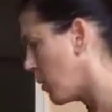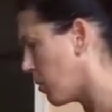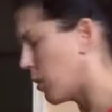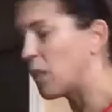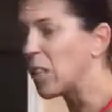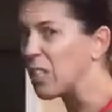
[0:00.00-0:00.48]

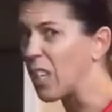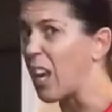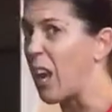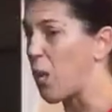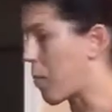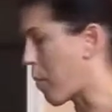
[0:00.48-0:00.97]
Or at least I
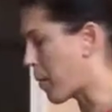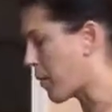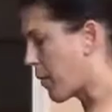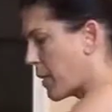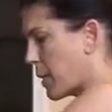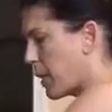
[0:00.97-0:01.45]
can't remember
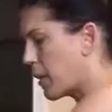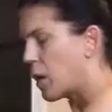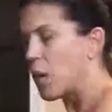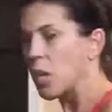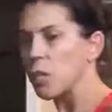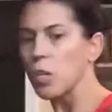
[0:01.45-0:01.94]
if I
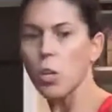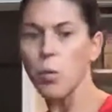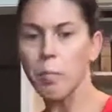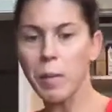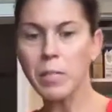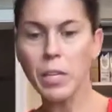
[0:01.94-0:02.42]
did. So
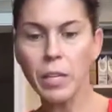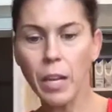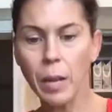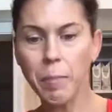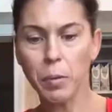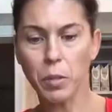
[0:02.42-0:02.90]
basically,
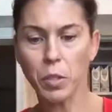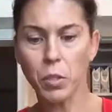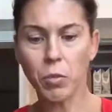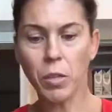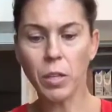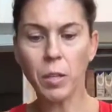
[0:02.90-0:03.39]
I put the
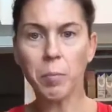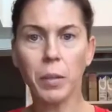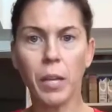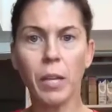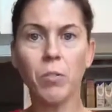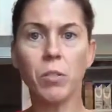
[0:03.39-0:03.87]
tuna in the
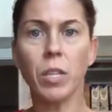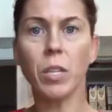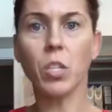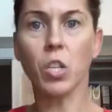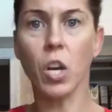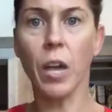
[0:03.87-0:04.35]
plate. You see
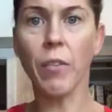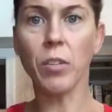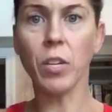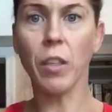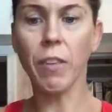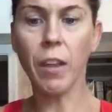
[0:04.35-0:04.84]
it's dry.
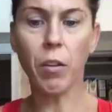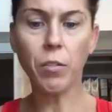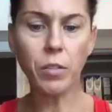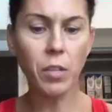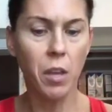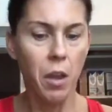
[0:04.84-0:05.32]
There's nothing
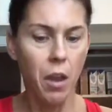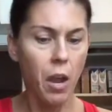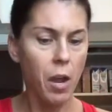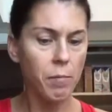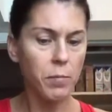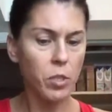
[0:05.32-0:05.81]
else.
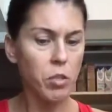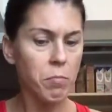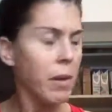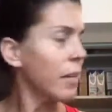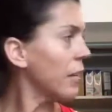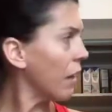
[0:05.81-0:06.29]
Um, do you
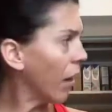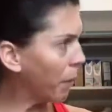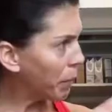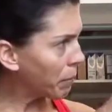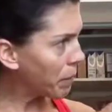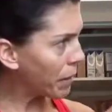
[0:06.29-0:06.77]
mind
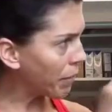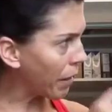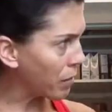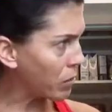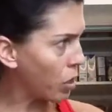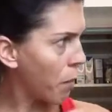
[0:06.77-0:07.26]
grabbing me
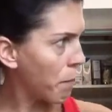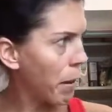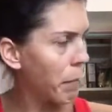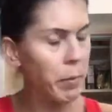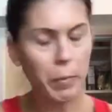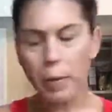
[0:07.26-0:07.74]
that salt and
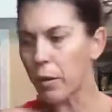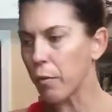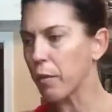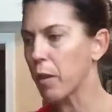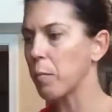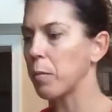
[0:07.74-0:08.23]
pepper right
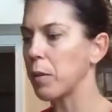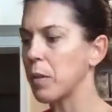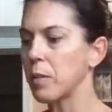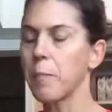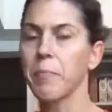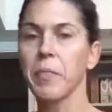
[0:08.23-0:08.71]
over there,
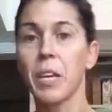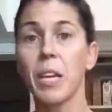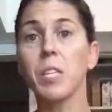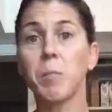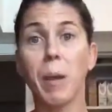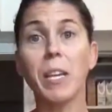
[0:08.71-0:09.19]
please?
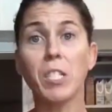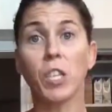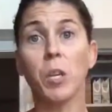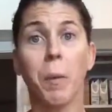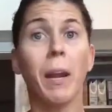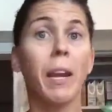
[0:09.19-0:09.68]
He's
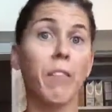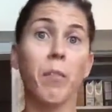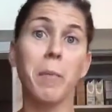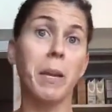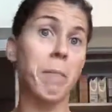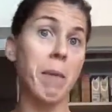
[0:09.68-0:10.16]
patiently waiting for
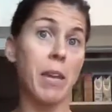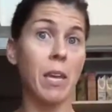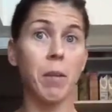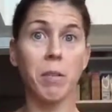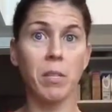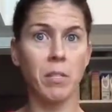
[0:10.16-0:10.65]
me to make
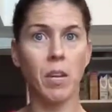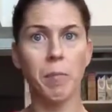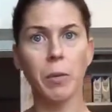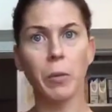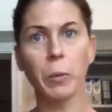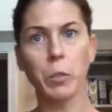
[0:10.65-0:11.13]
him his
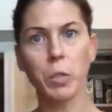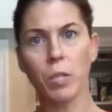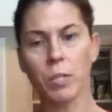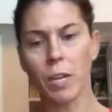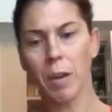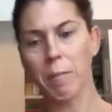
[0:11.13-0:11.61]
yummy grilled
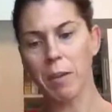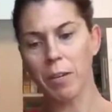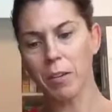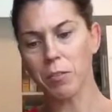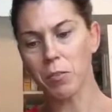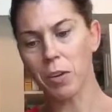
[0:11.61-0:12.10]
cheese that I made
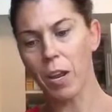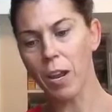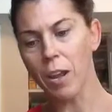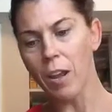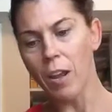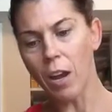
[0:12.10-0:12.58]
yesterday.
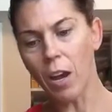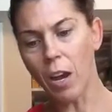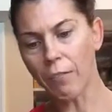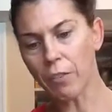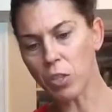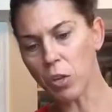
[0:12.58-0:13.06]
I'll
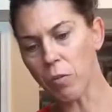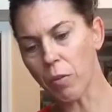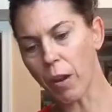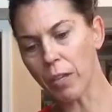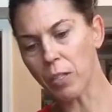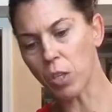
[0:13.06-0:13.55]
have to show you
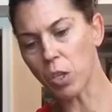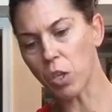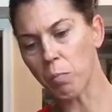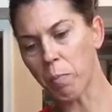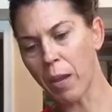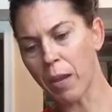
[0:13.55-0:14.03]
guys the
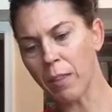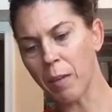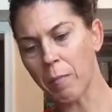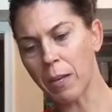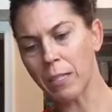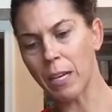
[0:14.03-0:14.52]
cute pan that
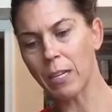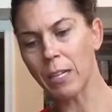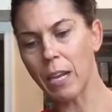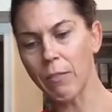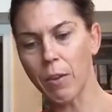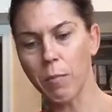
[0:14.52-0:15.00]
my dad
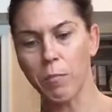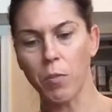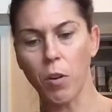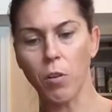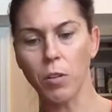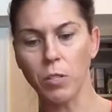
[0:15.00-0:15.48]
gave him for
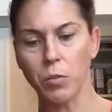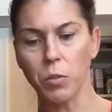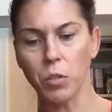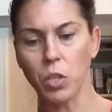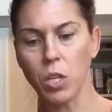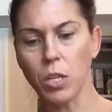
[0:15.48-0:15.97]
all his
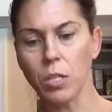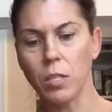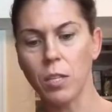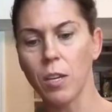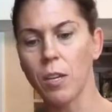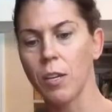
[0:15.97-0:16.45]
grilled cheese
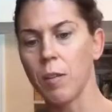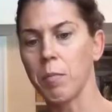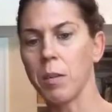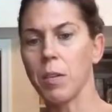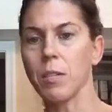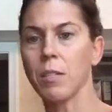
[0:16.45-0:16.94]

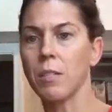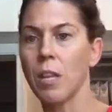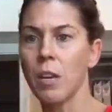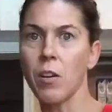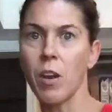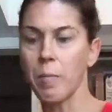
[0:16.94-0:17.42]
because
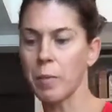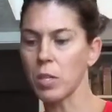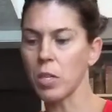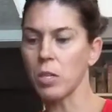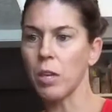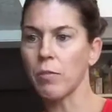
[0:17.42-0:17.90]
they know how much
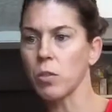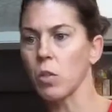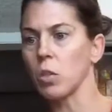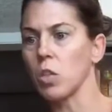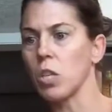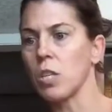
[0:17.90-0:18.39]
he loves
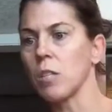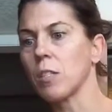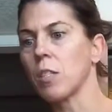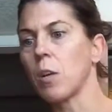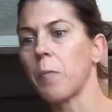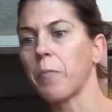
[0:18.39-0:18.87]
grilled cheese.
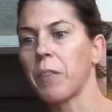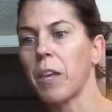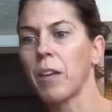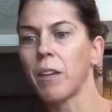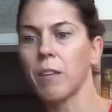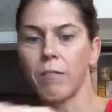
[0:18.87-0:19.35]
So they,
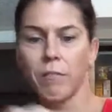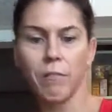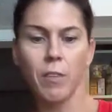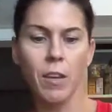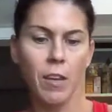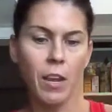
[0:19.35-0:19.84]

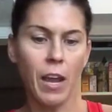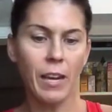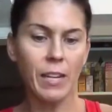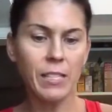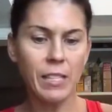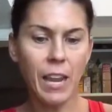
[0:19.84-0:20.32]
I
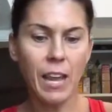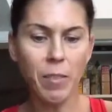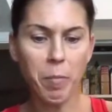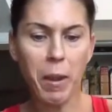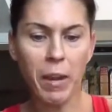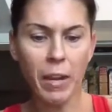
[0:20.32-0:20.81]
guess they had the
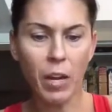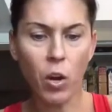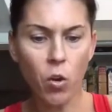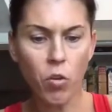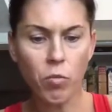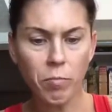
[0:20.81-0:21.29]
pan at
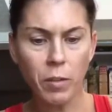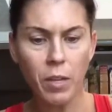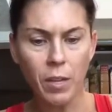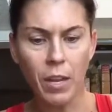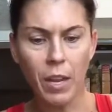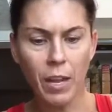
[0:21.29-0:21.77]
home
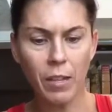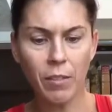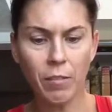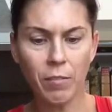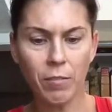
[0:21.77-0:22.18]
and